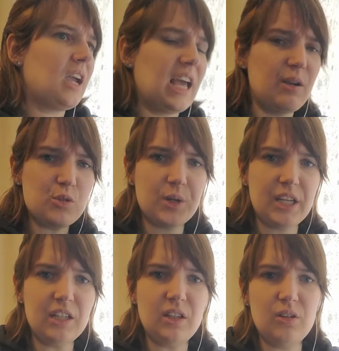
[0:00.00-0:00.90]
And I was
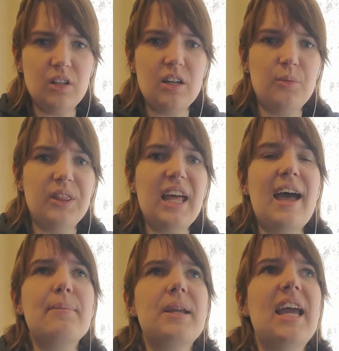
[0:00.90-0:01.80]
working alone a lot with
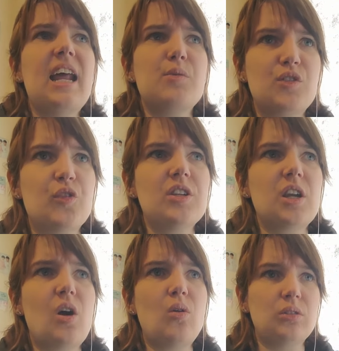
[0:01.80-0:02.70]
that. And I was freezing
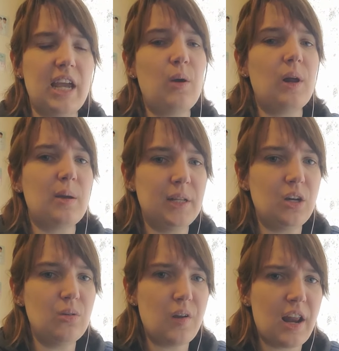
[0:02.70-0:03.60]
cold. And when I'm
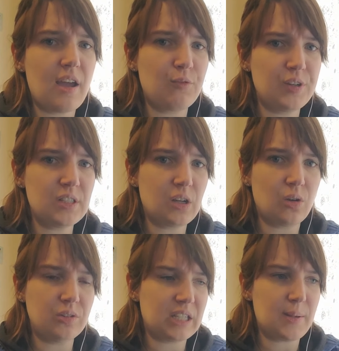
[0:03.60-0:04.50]
alone and I'm freezing
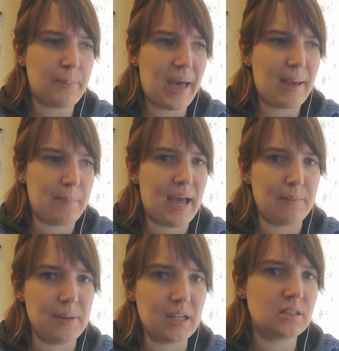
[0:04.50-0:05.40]
cold, that's a bad, bad
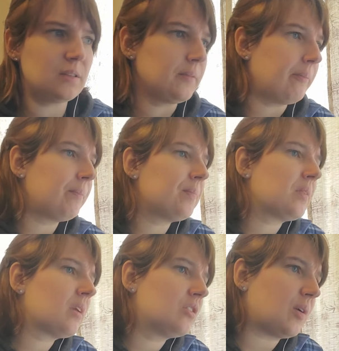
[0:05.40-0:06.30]
mix.
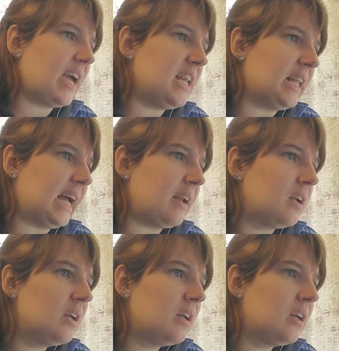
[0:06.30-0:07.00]
So I hated that.